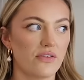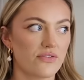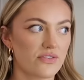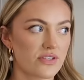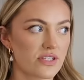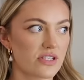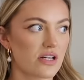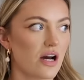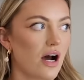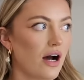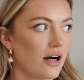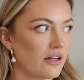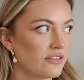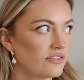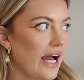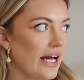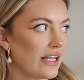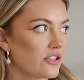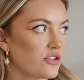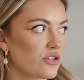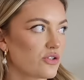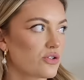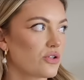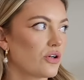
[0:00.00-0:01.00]
of stuff, and
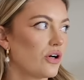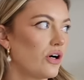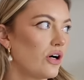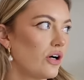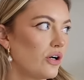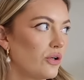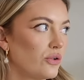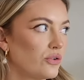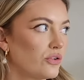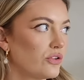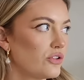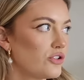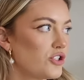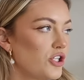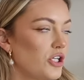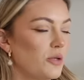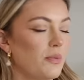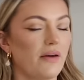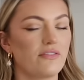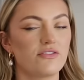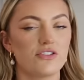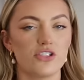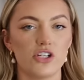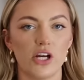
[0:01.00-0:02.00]
I just thought, oh, on the tube, I
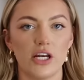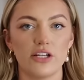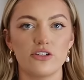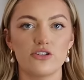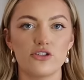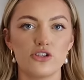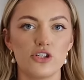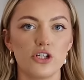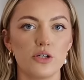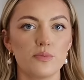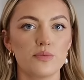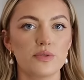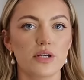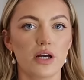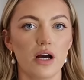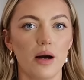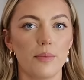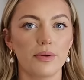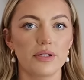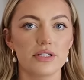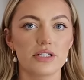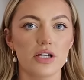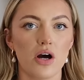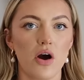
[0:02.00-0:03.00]
have to change tubes a
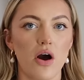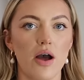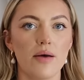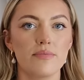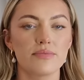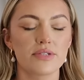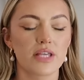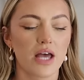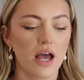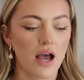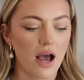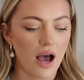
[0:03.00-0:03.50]
couple of times.